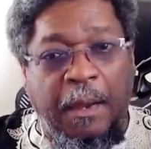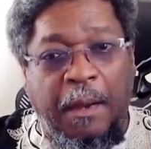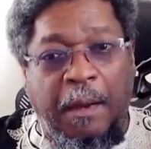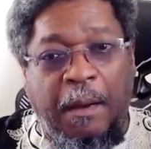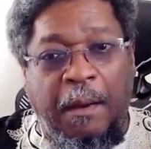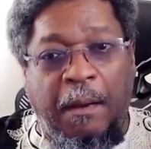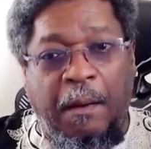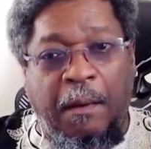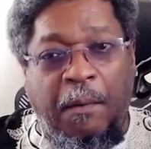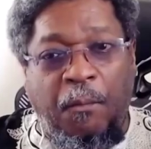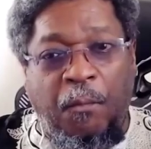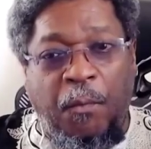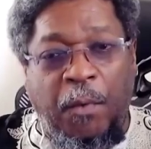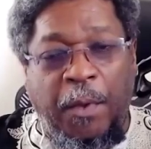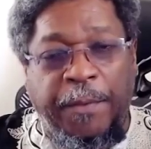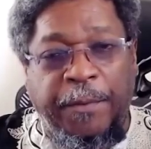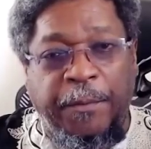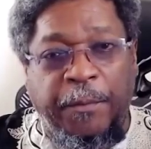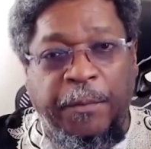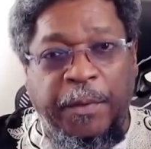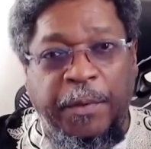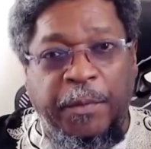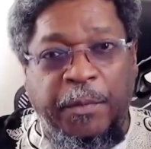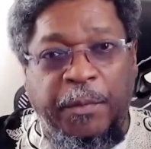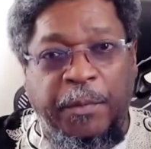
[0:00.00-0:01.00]

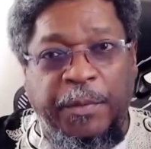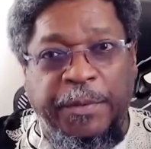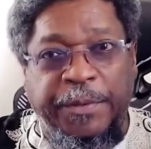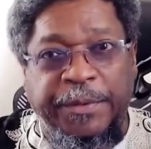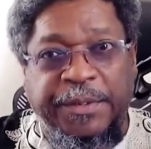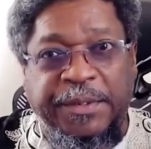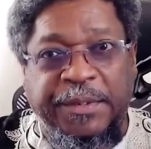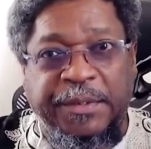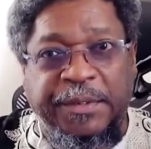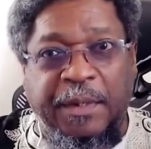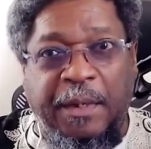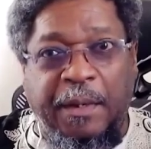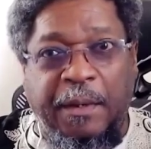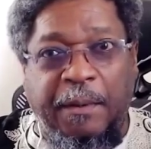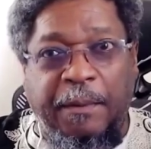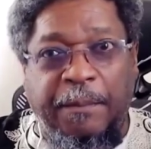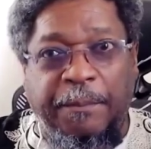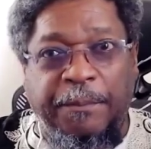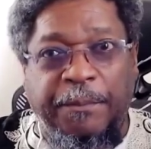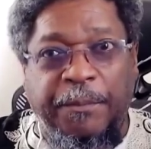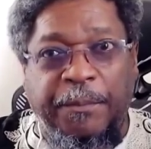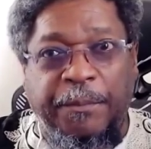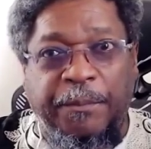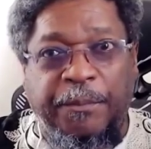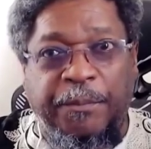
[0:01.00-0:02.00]
whether it was
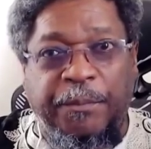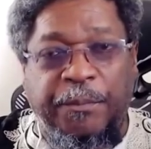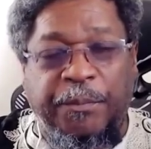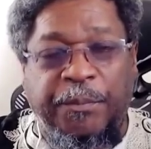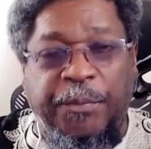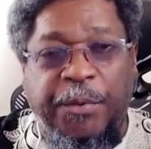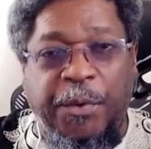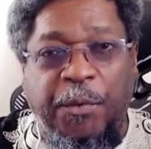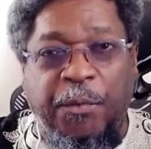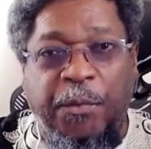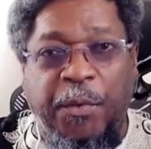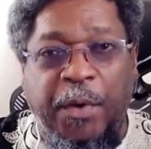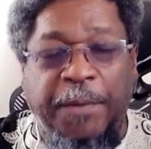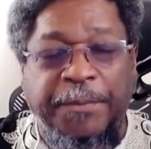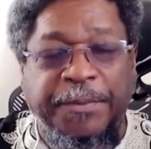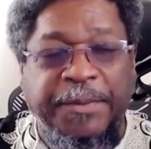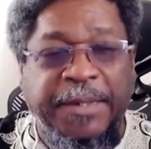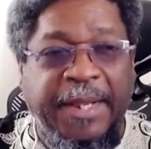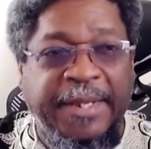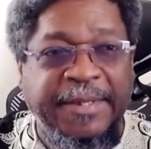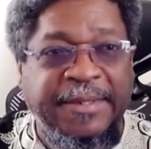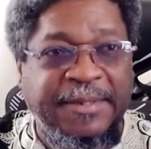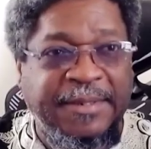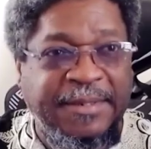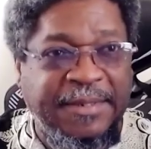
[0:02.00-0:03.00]
programs
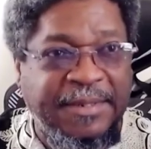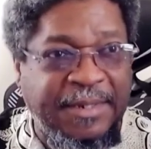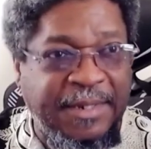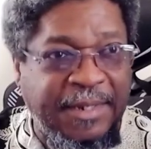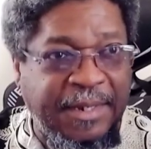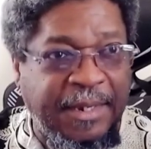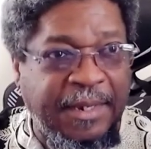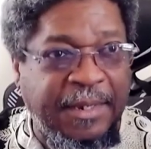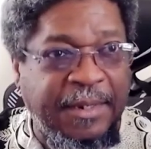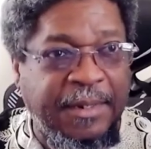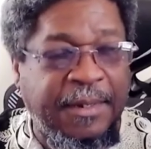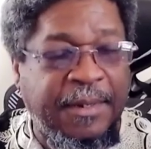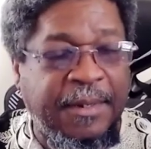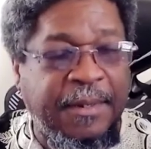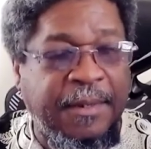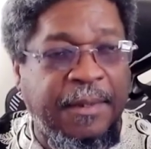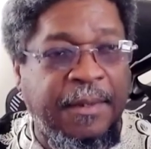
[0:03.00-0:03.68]
like SNCC,